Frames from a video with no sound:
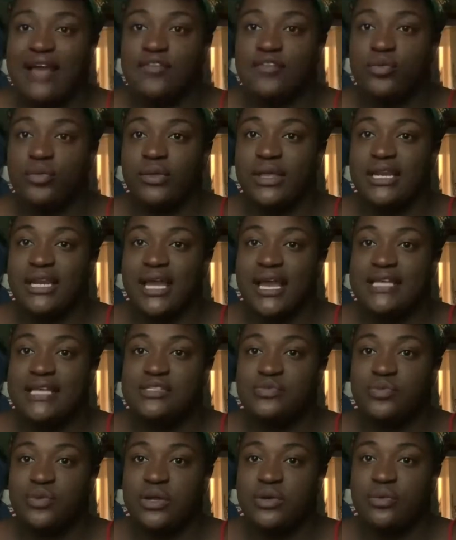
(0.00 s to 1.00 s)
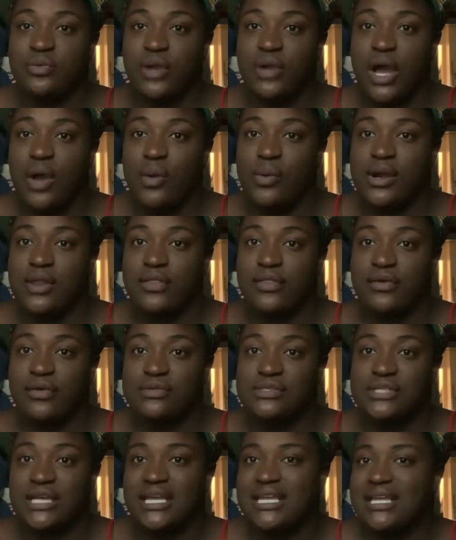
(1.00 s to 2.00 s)
a really nice one, not one of
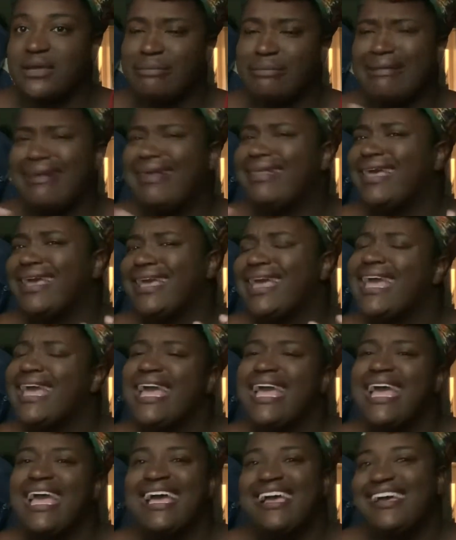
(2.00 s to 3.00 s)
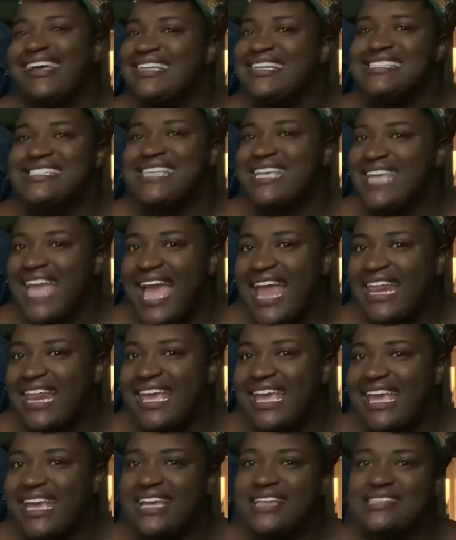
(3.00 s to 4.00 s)
those like, we're not like, oh, it's a
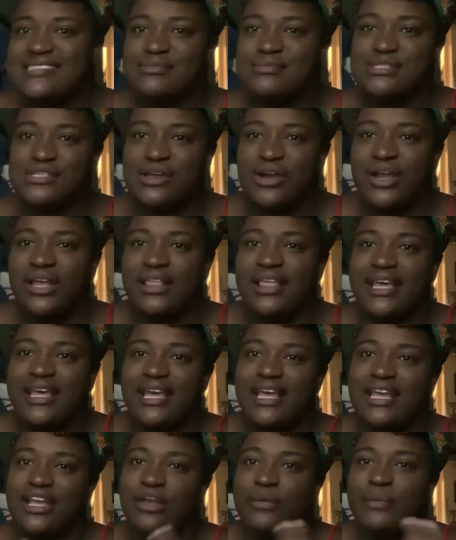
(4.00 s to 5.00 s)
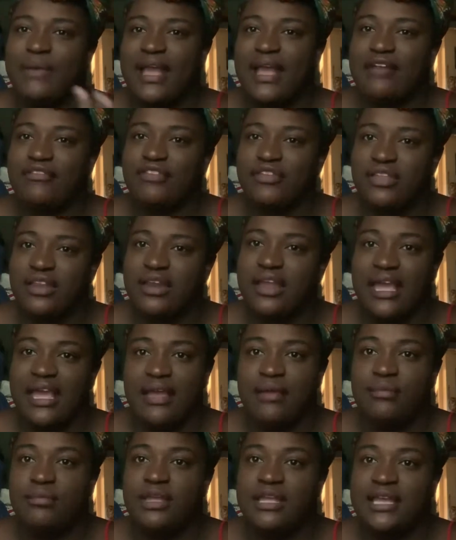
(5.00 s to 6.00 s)
Yeti, because I'm sorry, like, you're paying for the
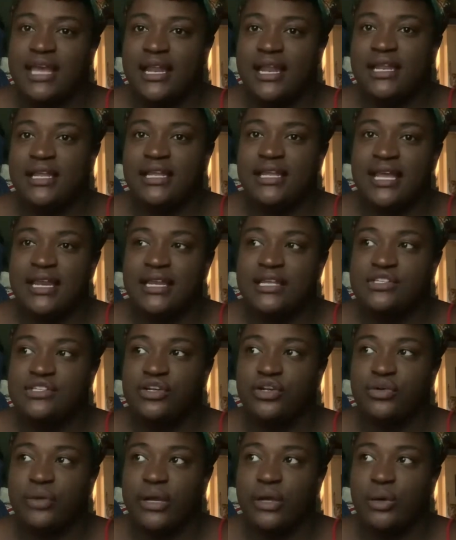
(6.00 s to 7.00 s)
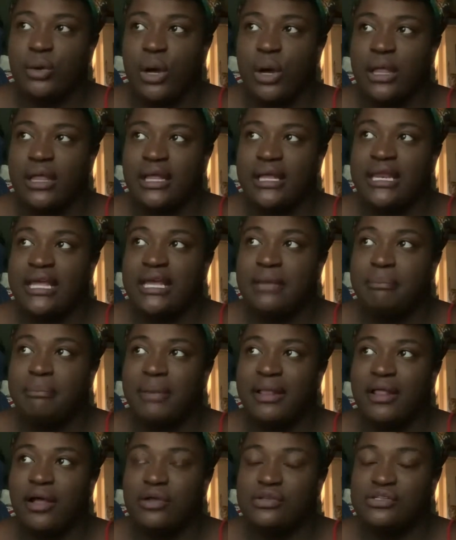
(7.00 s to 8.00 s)
name. Yetis are great quality,
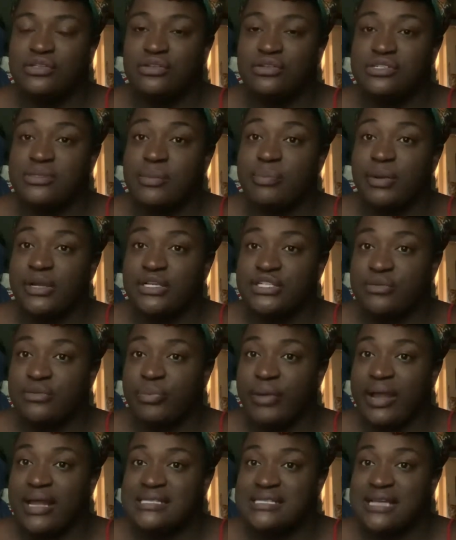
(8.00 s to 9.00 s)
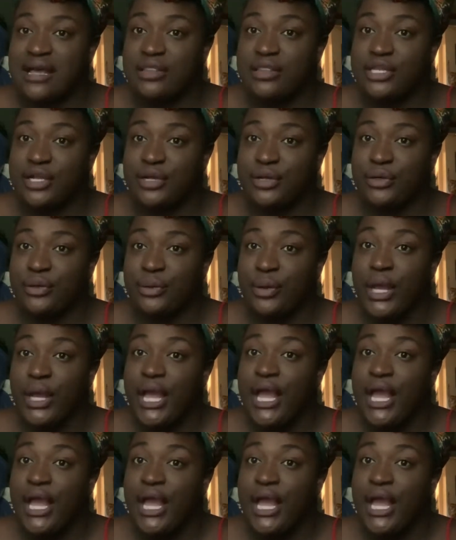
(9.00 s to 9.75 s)
but also there's a bunch of brands out there who